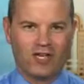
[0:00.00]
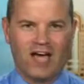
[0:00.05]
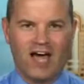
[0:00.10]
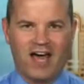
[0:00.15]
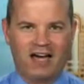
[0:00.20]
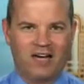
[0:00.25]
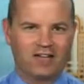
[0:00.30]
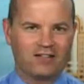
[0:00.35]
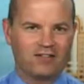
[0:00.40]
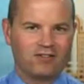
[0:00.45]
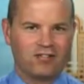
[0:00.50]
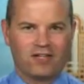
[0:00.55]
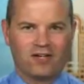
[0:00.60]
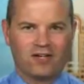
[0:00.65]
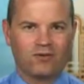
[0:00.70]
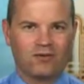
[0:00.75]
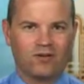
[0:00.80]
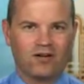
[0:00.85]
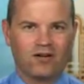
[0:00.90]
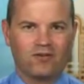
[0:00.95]
at it,
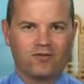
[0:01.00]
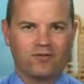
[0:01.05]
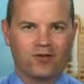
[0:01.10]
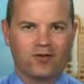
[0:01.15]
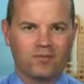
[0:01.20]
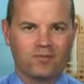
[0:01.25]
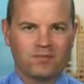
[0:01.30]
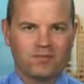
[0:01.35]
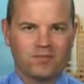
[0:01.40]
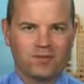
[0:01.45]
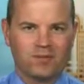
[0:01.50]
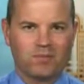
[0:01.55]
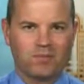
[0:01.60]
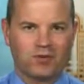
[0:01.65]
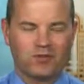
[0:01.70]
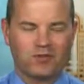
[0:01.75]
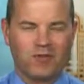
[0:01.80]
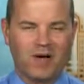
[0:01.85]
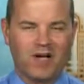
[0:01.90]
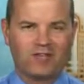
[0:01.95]
from the
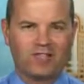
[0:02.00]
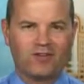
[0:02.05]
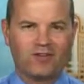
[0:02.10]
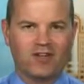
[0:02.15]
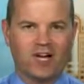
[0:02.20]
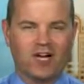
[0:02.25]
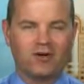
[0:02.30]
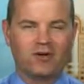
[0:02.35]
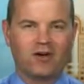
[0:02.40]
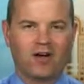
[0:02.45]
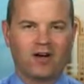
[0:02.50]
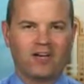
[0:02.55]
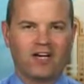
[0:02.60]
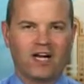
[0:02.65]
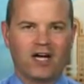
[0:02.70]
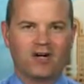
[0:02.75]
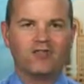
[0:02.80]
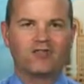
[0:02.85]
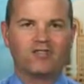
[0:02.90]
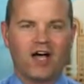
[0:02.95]
perspective of an
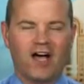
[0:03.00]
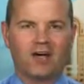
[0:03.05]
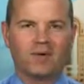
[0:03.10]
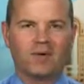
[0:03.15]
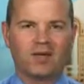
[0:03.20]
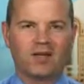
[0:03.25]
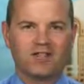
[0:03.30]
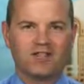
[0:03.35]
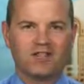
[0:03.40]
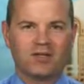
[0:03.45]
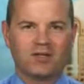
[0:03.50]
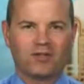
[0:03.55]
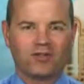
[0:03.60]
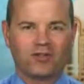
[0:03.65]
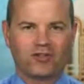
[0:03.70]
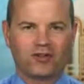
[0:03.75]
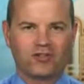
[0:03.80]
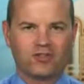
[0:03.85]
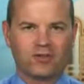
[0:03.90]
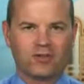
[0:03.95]
outsider. But it seemed a
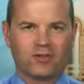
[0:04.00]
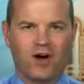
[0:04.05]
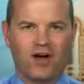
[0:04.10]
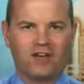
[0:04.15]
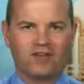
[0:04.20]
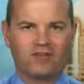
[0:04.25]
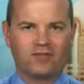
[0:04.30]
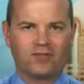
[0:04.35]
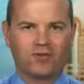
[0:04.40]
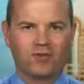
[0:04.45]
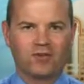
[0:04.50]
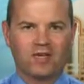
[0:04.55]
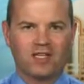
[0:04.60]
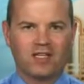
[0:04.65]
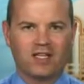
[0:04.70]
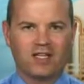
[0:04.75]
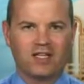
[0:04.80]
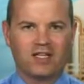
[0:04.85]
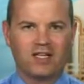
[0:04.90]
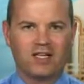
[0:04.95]
little surprising for me
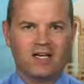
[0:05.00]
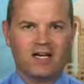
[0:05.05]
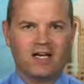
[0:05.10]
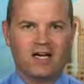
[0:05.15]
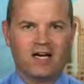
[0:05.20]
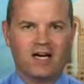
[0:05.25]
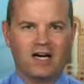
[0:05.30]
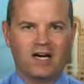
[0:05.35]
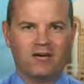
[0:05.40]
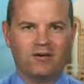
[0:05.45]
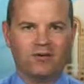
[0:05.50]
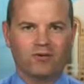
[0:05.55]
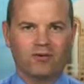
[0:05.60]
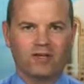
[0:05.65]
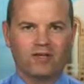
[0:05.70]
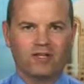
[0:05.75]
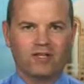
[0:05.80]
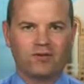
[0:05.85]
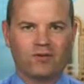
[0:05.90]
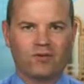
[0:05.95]
that
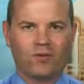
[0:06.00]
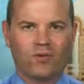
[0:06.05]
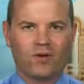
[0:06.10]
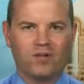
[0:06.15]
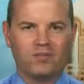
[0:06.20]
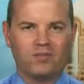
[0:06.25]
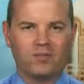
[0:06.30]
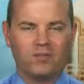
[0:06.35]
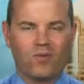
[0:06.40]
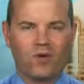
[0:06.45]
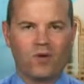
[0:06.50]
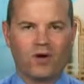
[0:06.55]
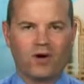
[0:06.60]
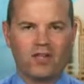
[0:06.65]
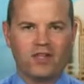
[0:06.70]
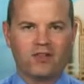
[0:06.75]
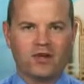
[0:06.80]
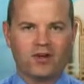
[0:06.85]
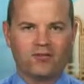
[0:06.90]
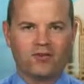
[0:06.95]
really there wasn't more
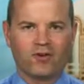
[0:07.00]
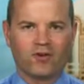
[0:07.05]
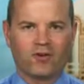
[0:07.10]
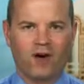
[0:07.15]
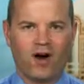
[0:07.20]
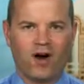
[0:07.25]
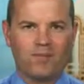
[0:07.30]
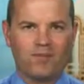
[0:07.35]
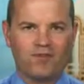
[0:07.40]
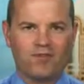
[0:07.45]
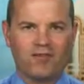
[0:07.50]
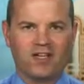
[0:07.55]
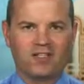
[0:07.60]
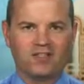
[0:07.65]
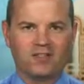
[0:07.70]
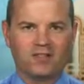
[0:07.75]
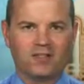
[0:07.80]
in there for crime prevention.